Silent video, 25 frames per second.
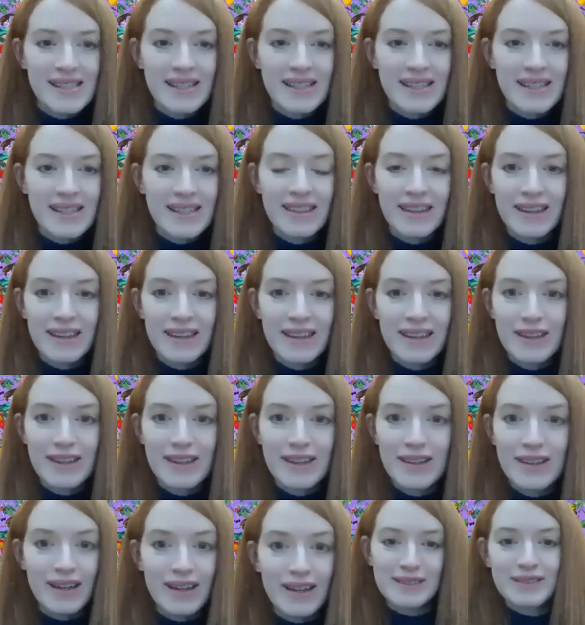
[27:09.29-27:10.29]
Yeah, I think
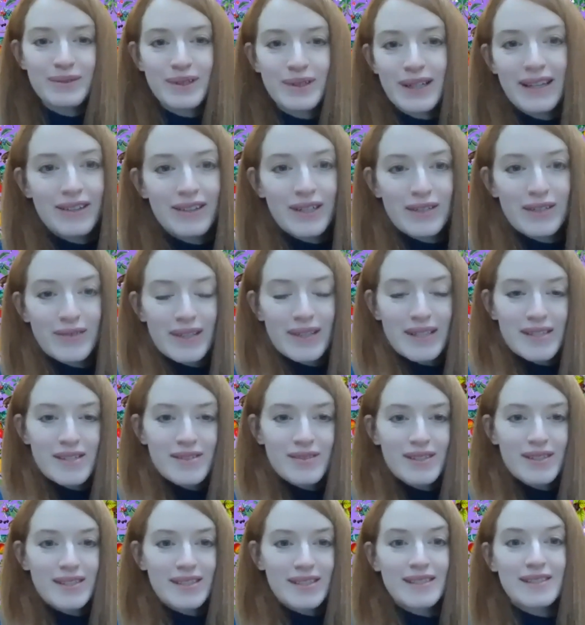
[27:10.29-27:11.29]
working in the creative
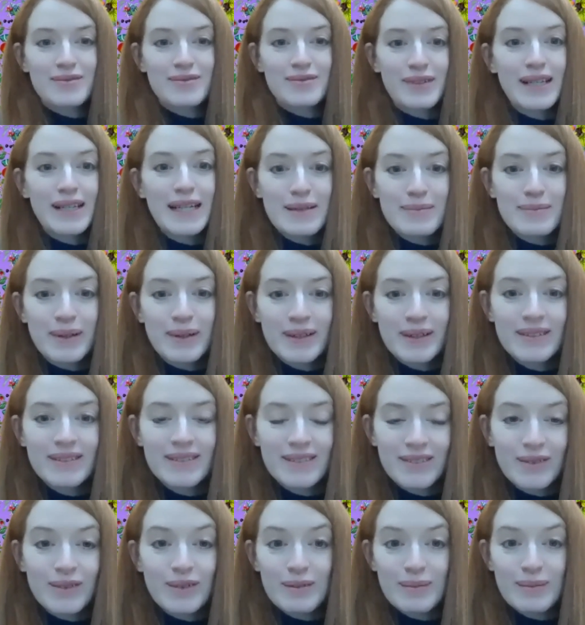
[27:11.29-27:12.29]
industries is really
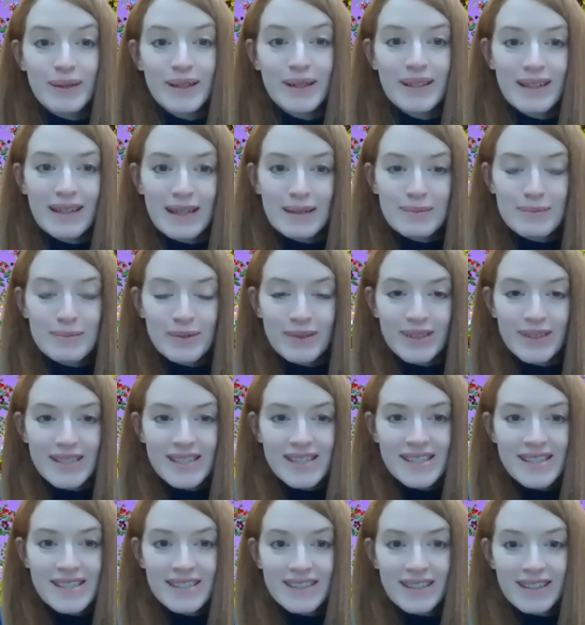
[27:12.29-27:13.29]
all about
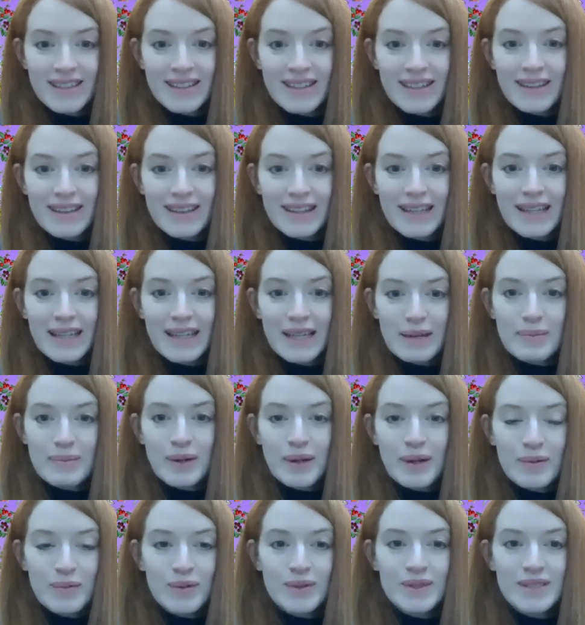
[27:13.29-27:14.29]
collaboration and thinking
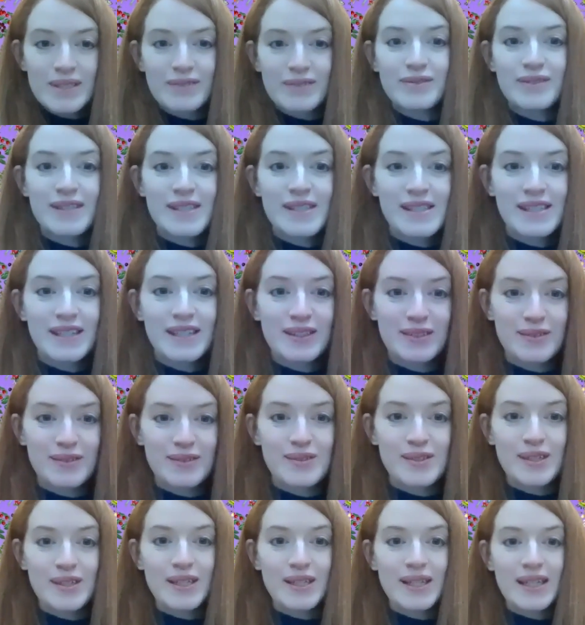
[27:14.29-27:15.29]
about what different
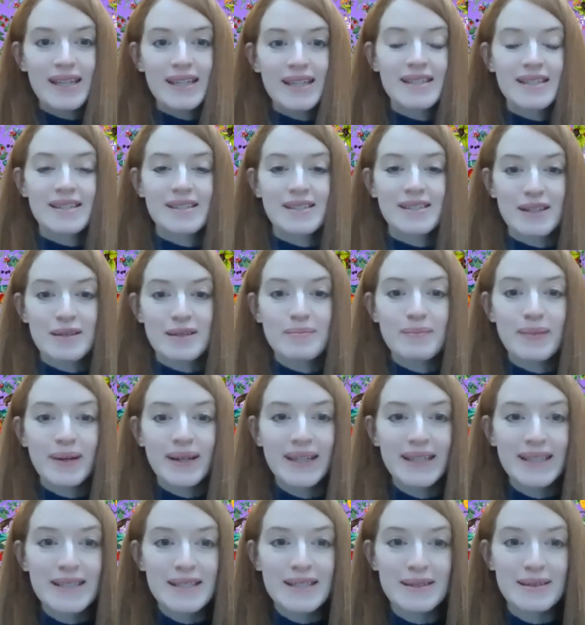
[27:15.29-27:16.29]
skills you need to
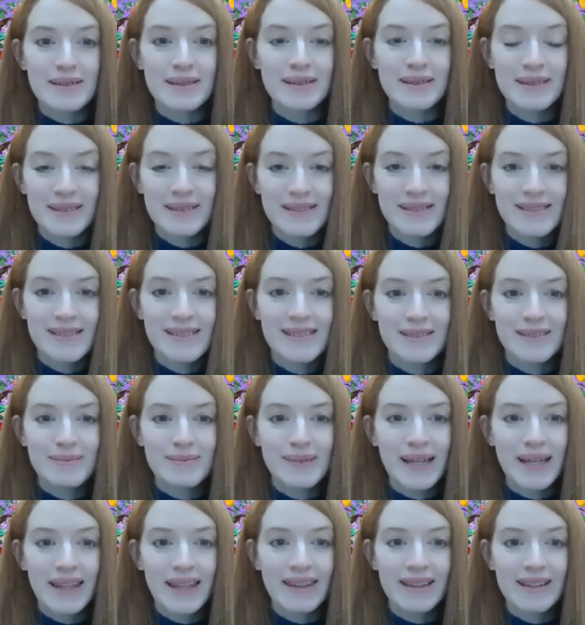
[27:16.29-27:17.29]
combine to
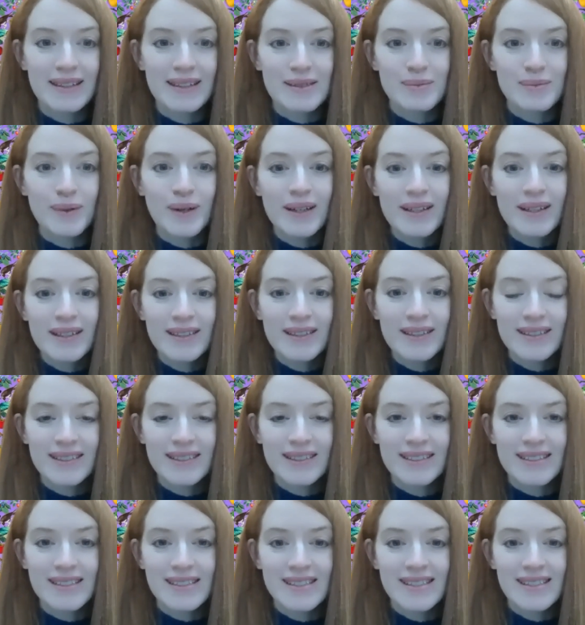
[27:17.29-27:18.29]
make things work,
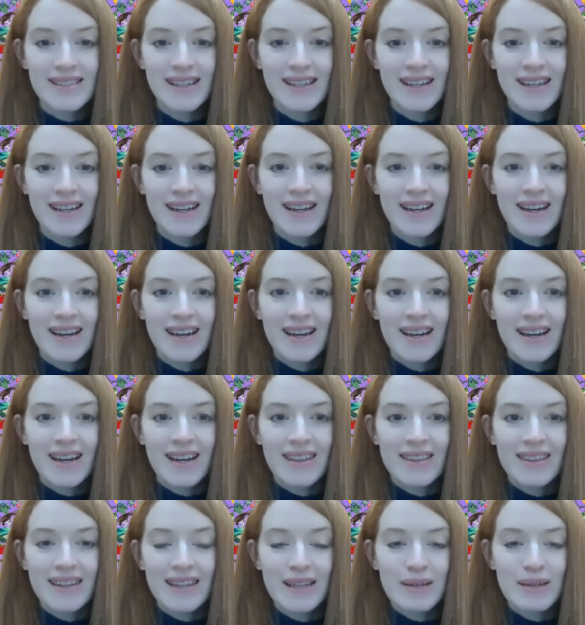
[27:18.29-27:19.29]
and
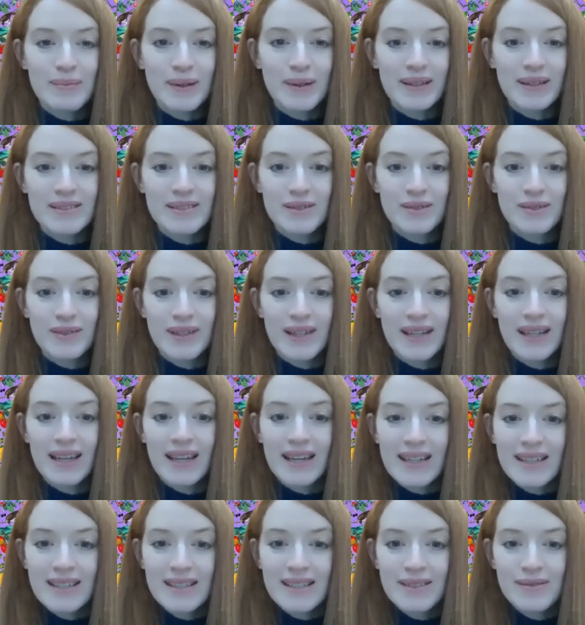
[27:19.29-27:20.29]
thinking about
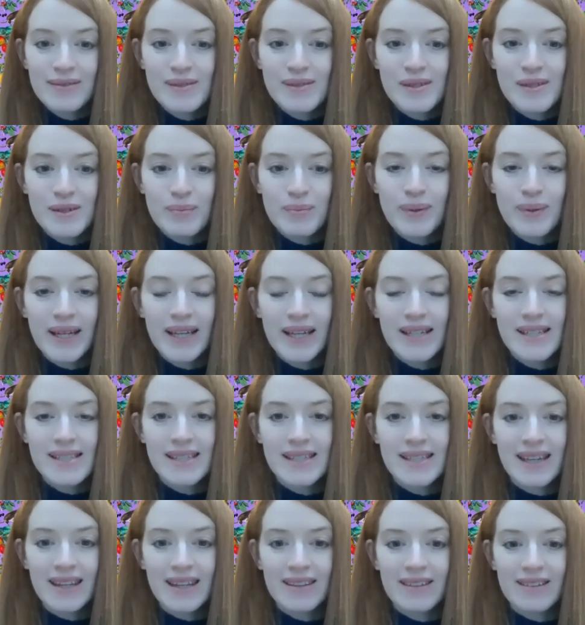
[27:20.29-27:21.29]
collectives, so bringing
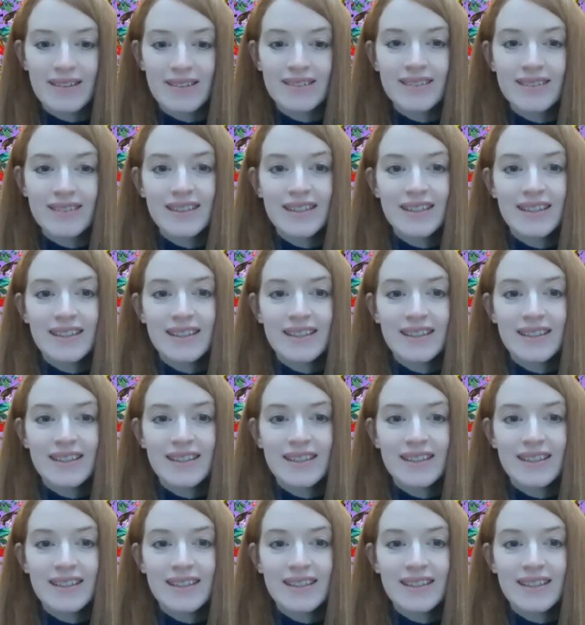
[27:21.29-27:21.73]
together